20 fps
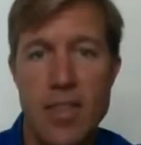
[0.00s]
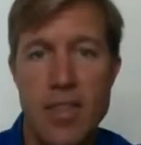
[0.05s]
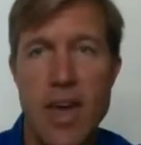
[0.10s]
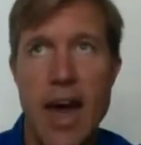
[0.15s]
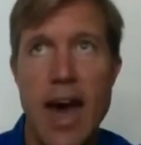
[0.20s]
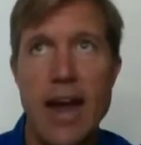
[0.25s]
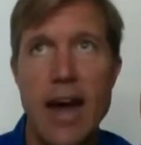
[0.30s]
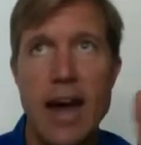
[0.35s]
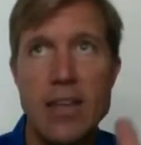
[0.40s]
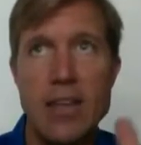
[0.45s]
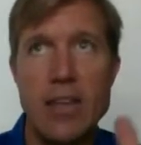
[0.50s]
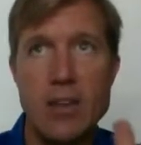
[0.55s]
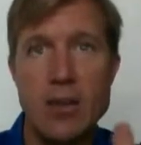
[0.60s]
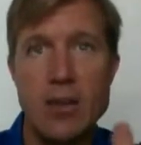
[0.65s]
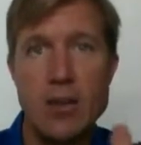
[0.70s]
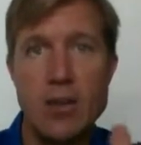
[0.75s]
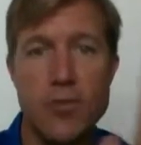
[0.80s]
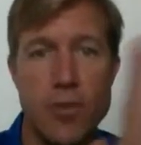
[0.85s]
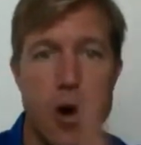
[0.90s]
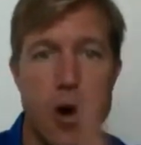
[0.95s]
that I
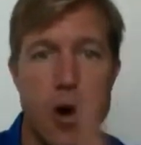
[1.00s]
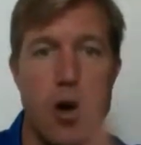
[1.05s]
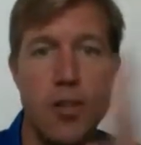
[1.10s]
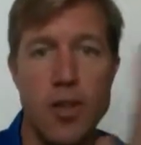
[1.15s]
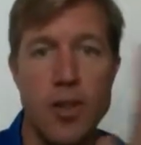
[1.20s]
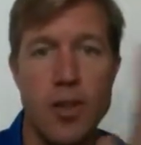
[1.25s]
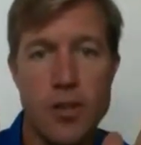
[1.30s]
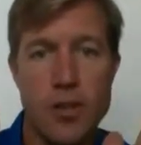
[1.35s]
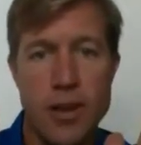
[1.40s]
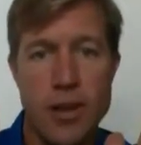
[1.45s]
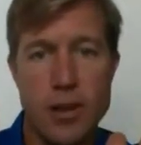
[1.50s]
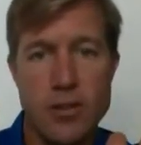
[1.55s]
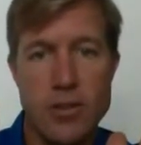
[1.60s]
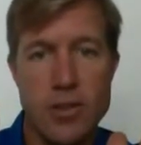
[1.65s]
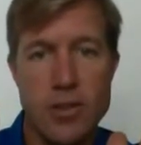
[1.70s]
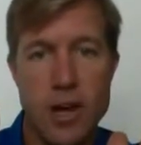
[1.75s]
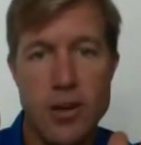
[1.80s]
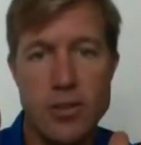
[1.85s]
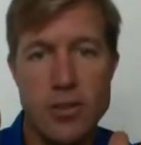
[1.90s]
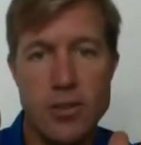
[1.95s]
use for all the other
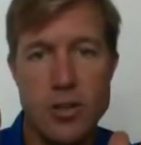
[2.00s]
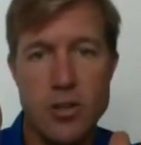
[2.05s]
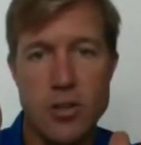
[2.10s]
videos also.